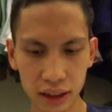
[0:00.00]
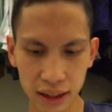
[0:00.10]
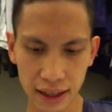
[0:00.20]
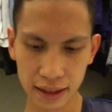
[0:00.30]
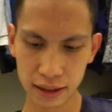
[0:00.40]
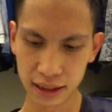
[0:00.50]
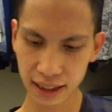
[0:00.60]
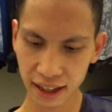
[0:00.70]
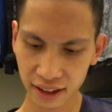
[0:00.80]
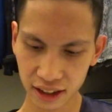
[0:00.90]
And
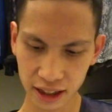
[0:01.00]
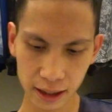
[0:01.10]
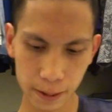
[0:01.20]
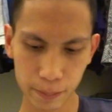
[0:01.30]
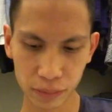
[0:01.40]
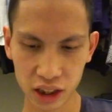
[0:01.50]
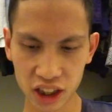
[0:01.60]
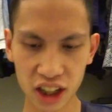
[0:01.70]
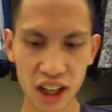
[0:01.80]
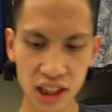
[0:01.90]
sadly,
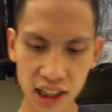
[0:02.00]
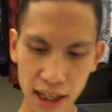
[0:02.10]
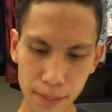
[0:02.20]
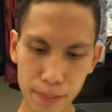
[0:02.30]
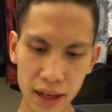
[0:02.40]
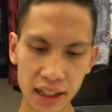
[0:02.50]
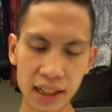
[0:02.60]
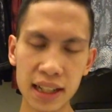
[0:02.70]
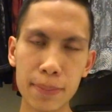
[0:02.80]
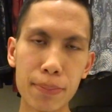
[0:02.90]
Scotch stain made
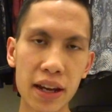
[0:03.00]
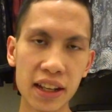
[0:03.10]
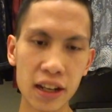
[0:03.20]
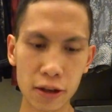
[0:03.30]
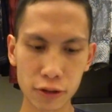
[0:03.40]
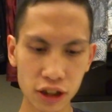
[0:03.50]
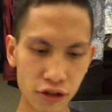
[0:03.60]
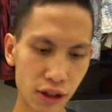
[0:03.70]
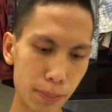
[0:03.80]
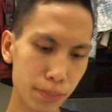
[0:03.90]
the pen that I was
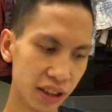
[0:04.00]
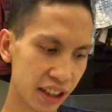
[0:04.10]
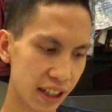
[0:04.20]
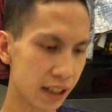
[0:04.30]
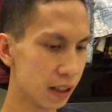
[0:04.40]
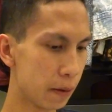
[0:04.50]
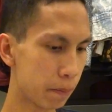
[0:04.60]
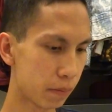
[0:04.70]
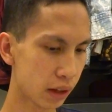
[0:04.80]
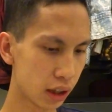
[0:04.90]
using bleed,
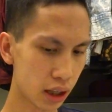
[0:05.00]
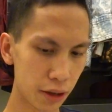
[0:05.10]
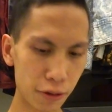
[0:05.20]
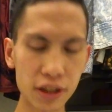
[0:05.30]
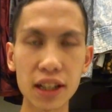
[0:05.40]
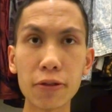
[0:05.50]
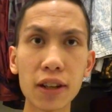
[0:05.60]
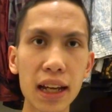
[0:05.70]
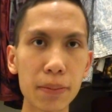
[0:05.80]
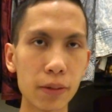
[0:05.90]
which that would
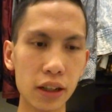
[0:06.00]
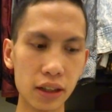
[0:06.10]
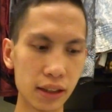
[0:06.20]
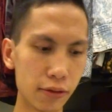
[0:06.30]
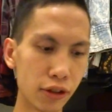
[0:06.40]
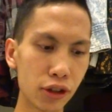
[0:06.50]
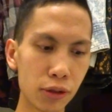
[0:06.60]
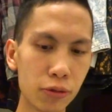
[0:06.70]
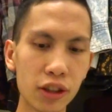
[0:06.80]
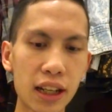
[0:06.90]
happen. It really
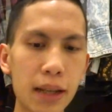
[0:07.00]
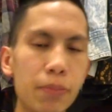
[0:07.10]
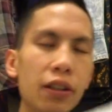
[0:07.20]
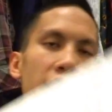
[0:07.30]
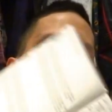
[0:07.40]
would happen.